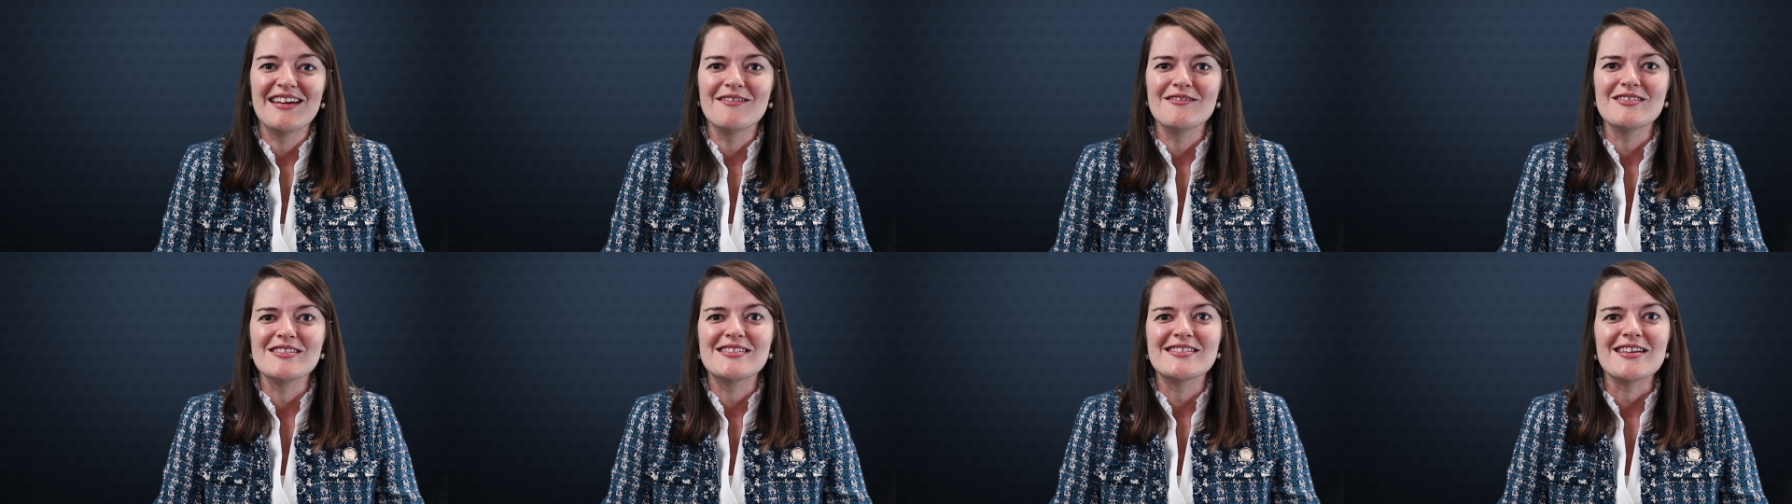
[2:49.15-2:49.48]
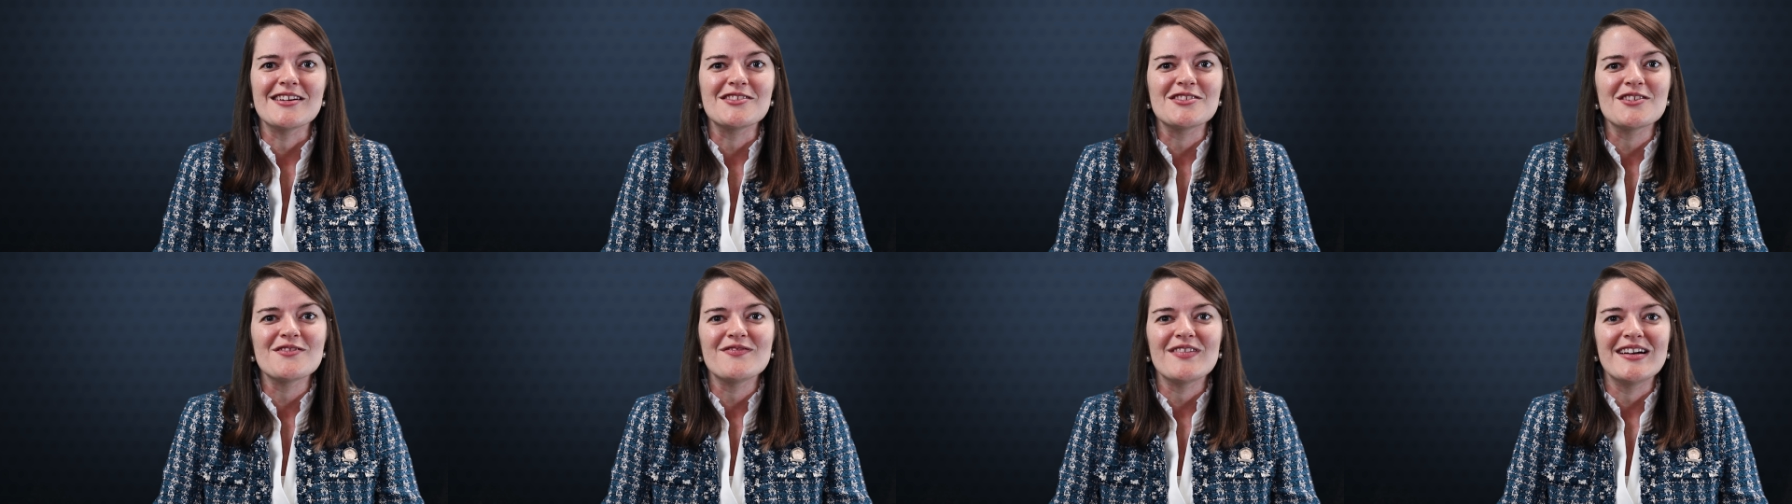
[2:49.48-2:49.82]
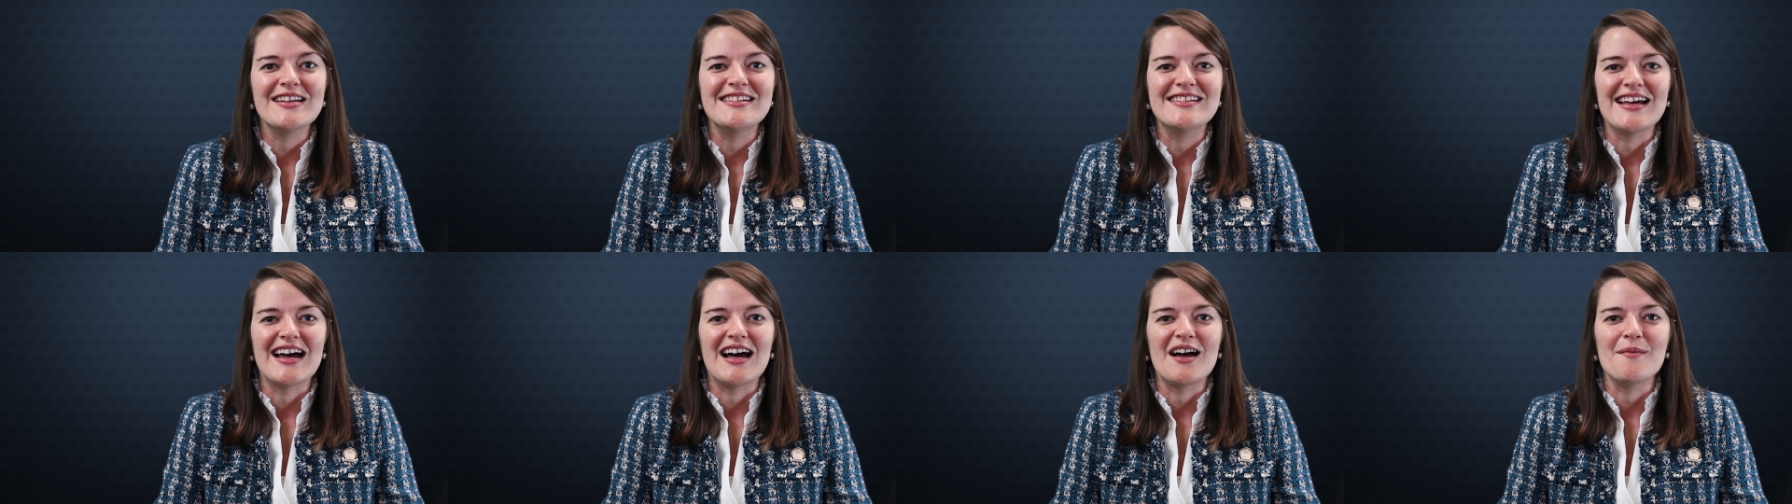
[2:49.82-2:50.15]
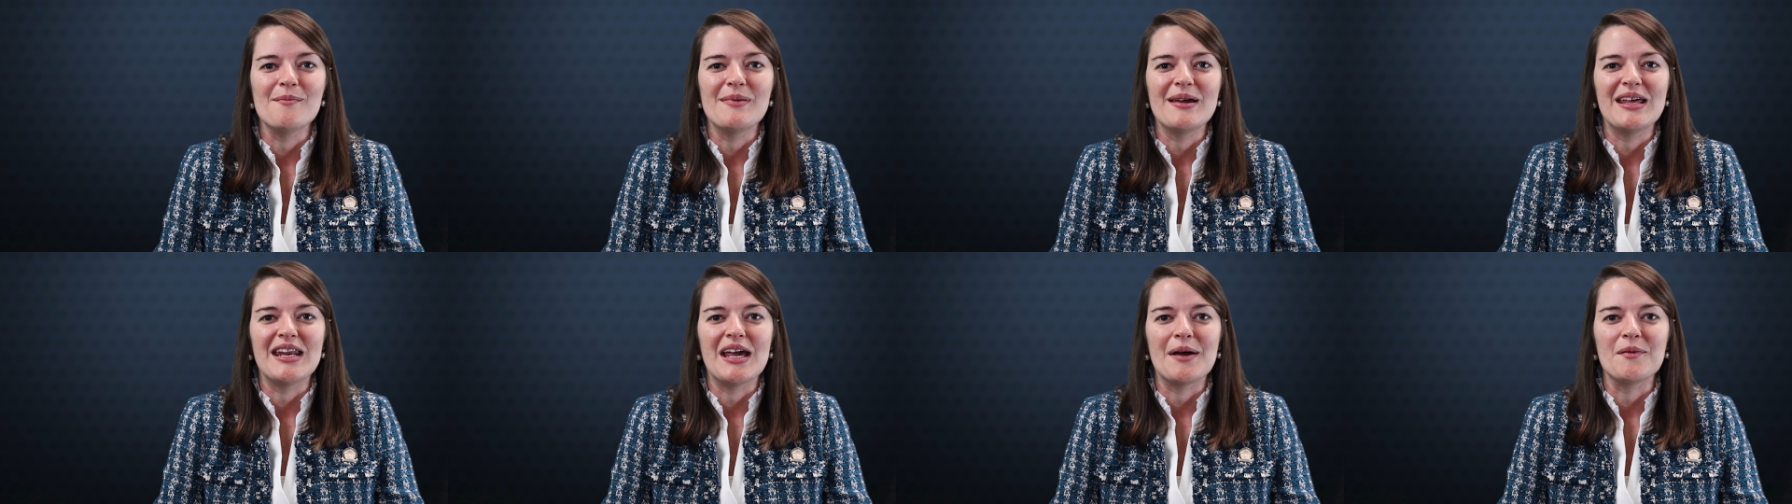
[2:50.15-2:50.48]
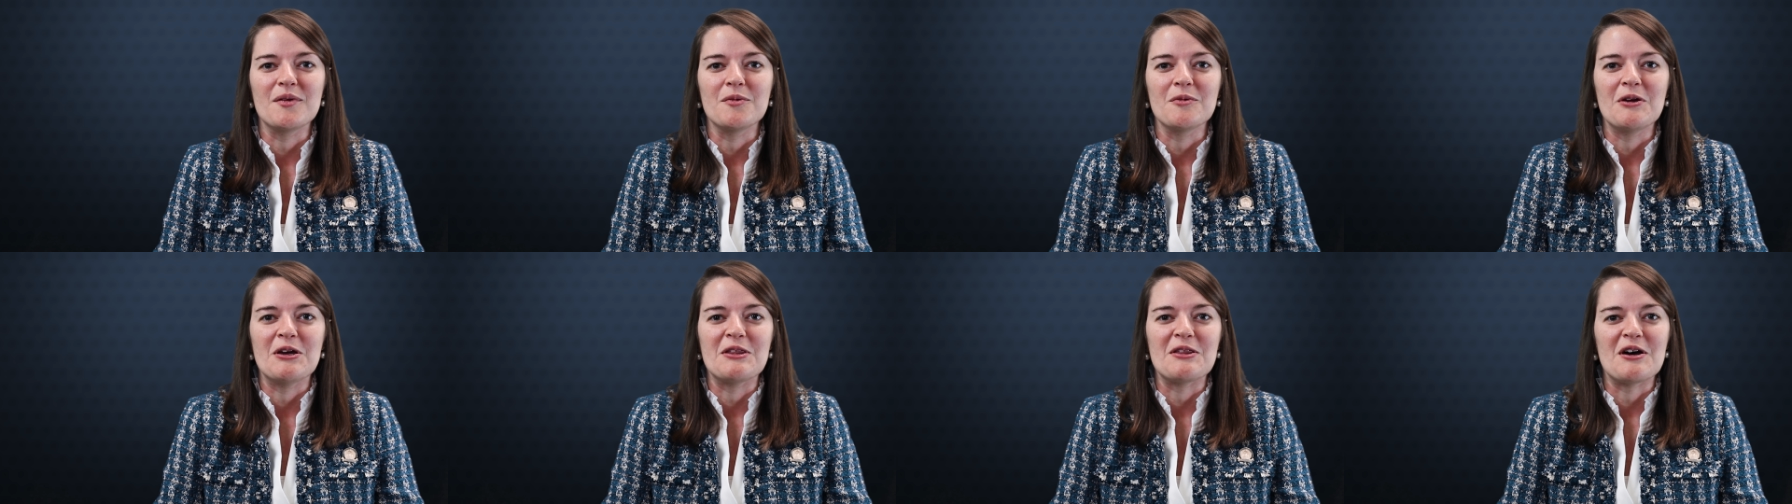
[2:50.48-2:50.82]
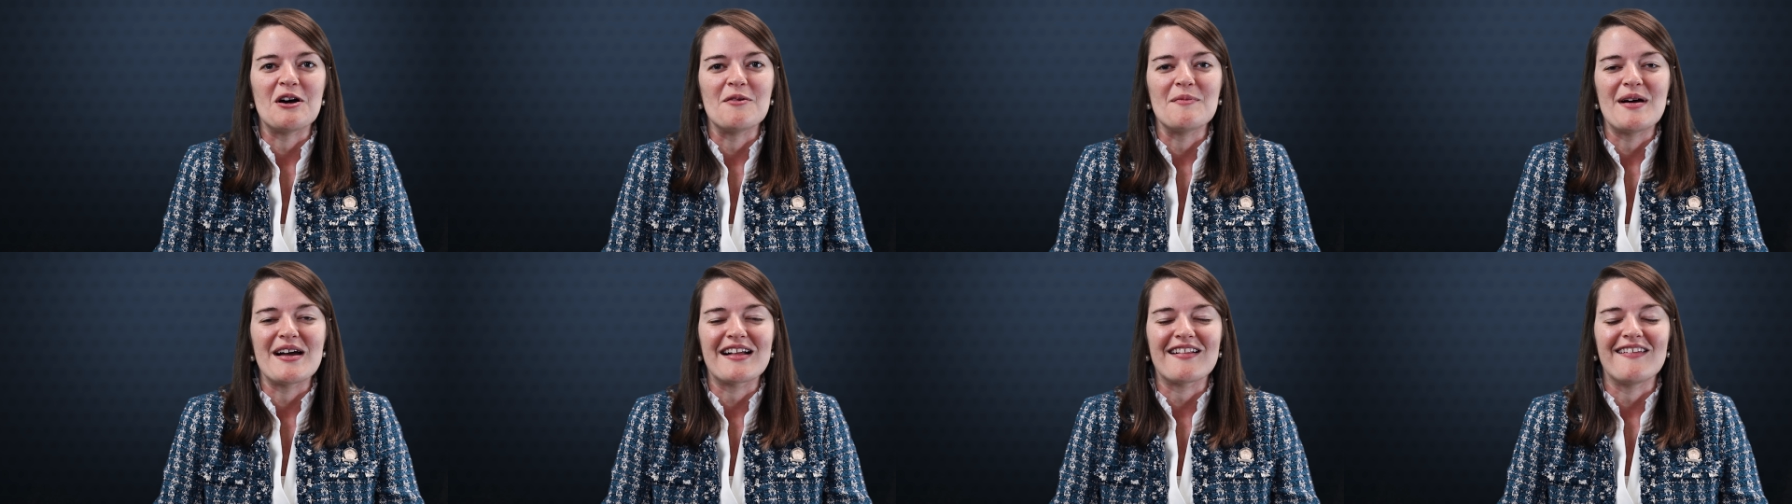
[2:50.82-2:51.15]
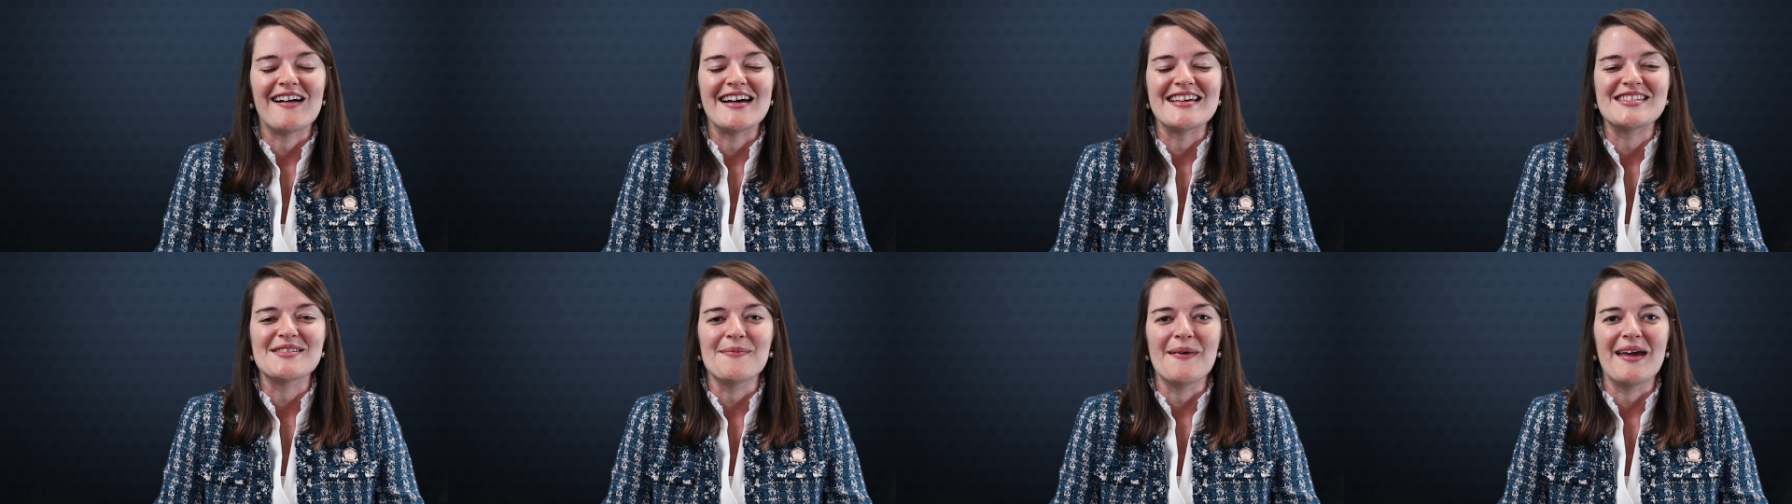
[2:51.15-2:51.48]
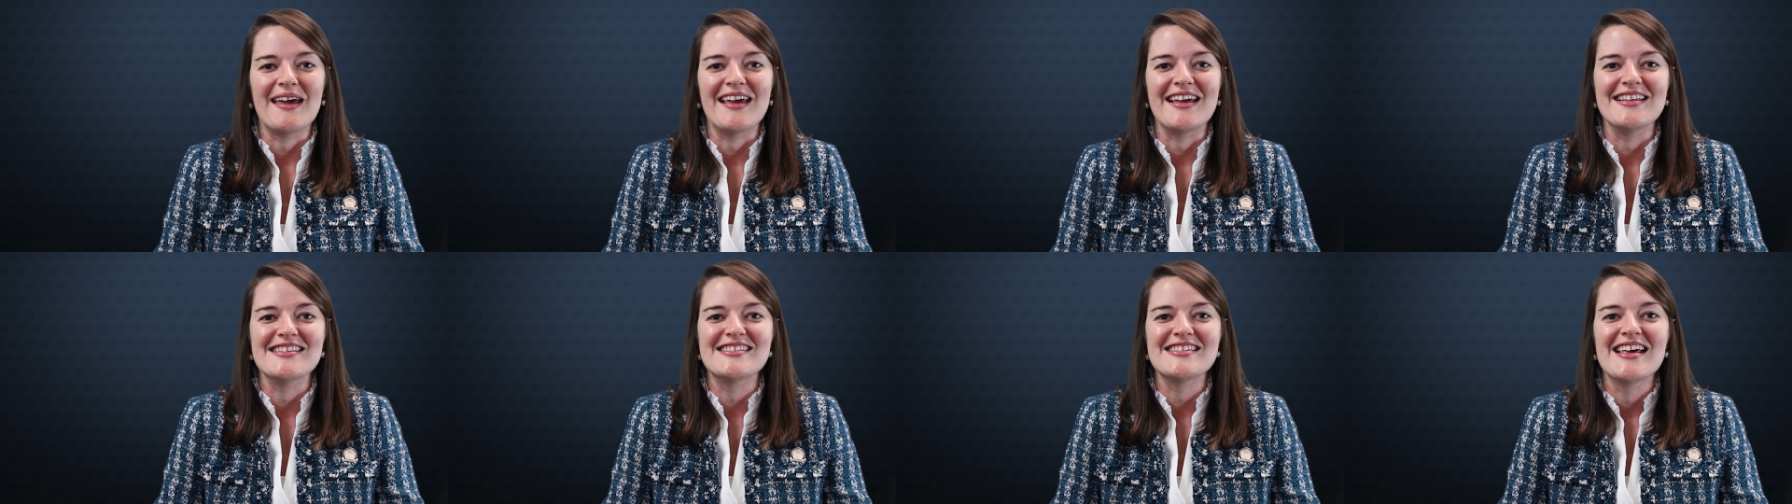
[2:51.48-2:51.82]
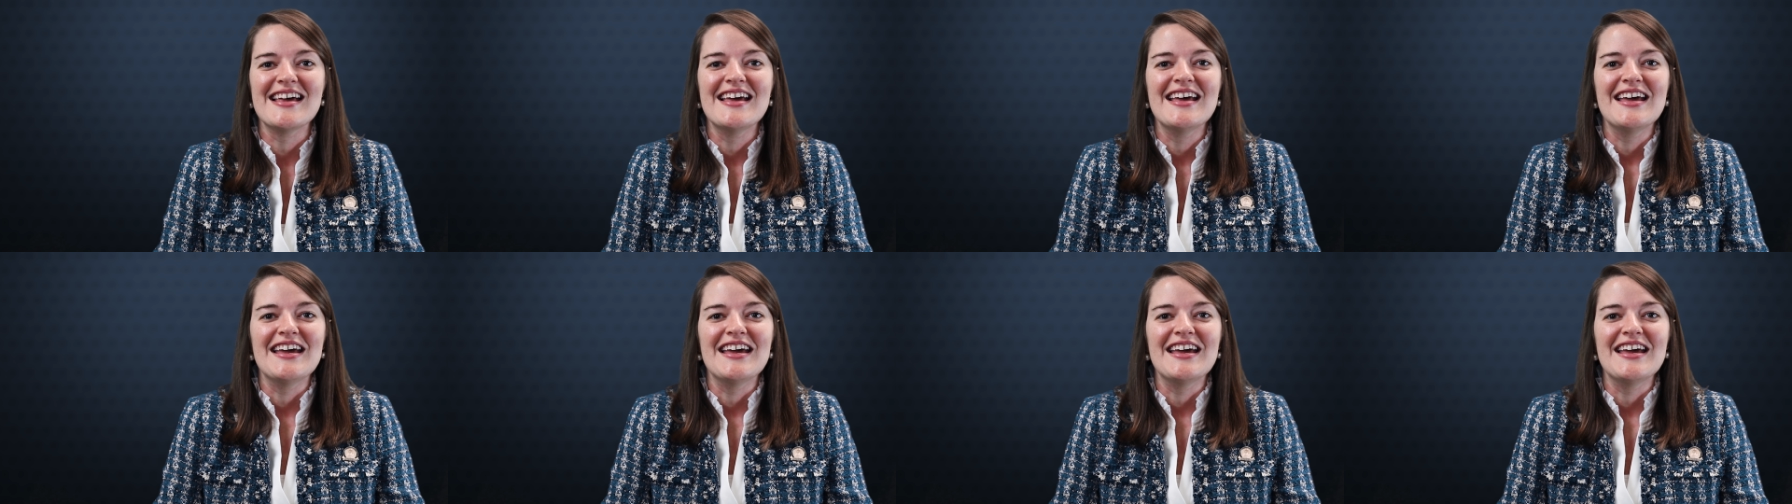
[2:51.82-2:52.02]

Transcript: It was such a fun time being able to be with all my classmates